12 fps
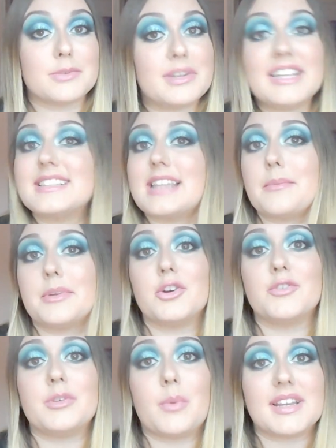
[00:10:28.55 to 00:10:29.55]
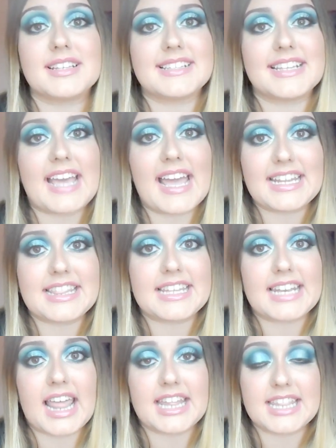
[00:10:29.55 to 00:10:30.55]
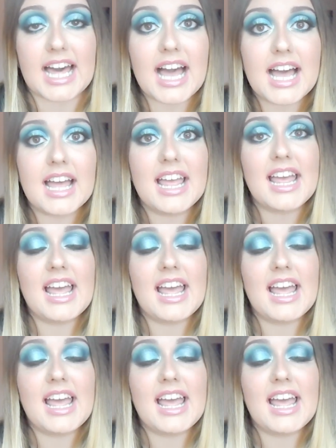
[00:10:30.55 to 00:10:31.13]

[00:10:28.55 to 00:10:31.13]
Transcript: so please let me know if you want to see anything like that,